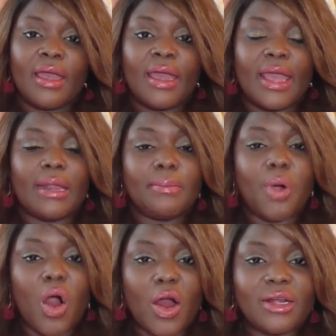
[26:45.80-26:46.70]
And
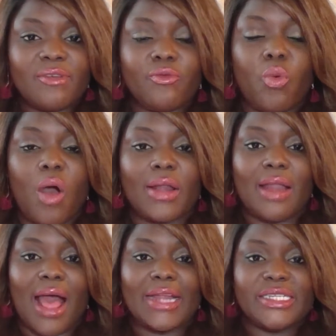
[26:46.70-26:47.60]
part of what
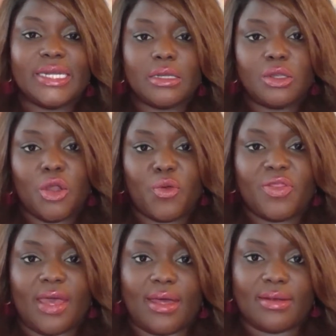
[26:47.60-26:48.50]
I didn't know
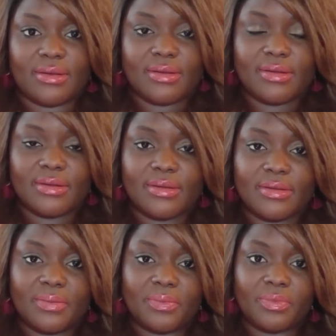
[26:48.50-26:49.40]
then
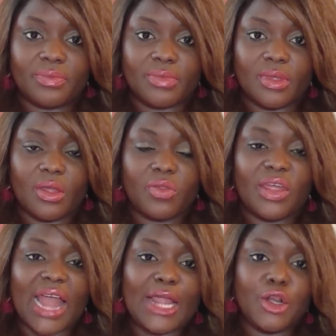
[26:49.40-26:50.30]

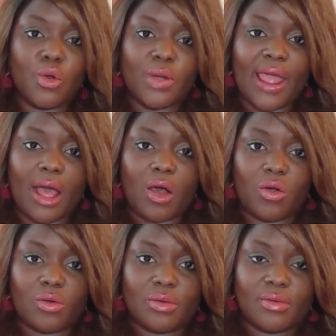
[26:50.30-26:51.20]
that I know now,
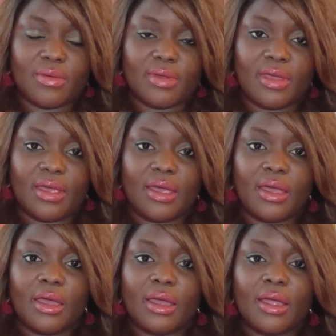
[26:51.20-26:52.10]

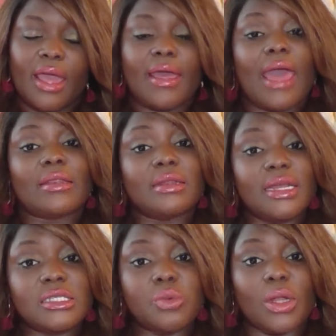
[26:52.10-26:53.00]
at
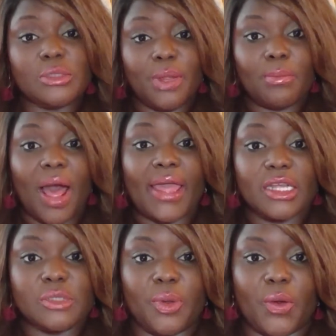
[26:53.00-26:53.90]
least what's been my
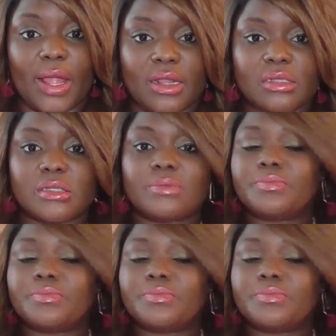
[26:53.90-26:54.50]
experience,